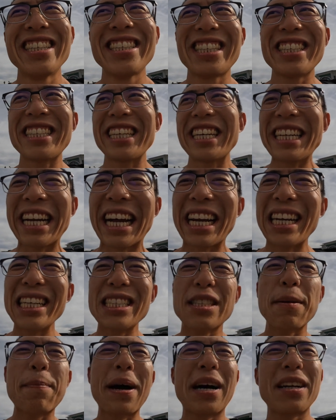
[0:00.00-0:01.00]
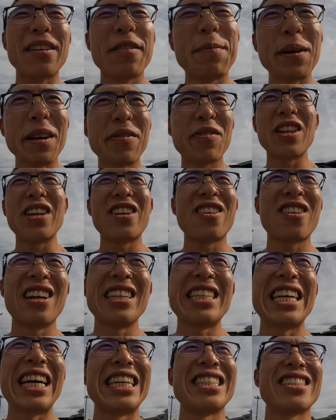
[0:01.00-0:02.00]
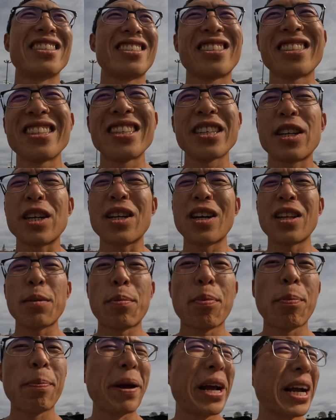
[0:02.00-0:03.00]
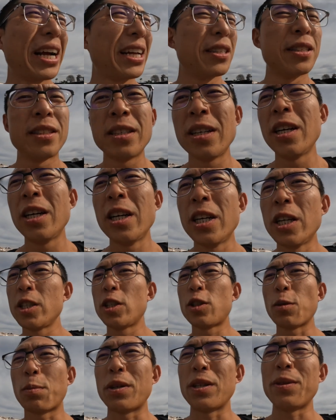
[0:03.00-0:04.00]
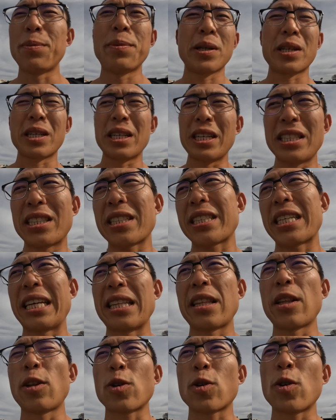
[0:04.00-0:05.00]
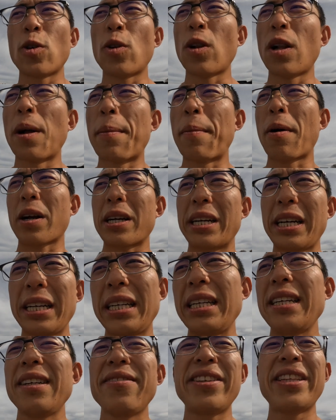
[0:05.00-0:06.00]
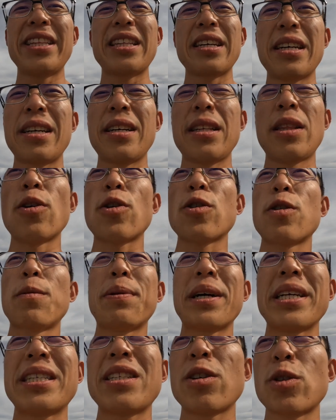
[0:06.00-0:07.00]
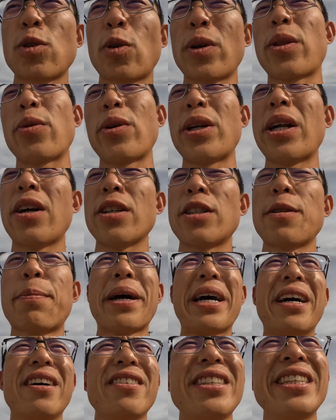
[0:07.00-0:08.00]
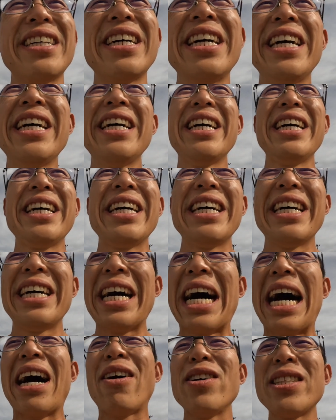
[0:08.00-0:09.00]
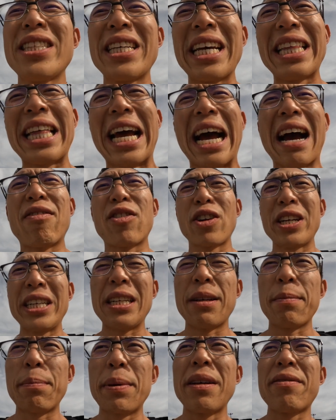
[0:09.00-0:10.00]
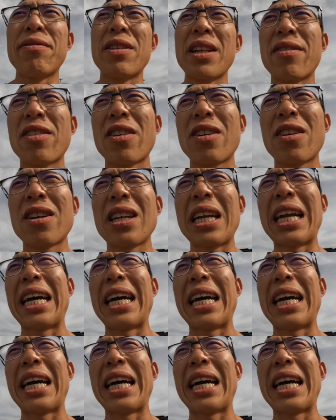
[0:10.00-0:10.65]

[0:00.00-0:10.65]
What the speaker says: just eat at least a pound of beef liver a day. Just cook on the pan, super duper good. Just get local halal market. Even the local place here is only $3 a pound. I would say that after eating beef liver,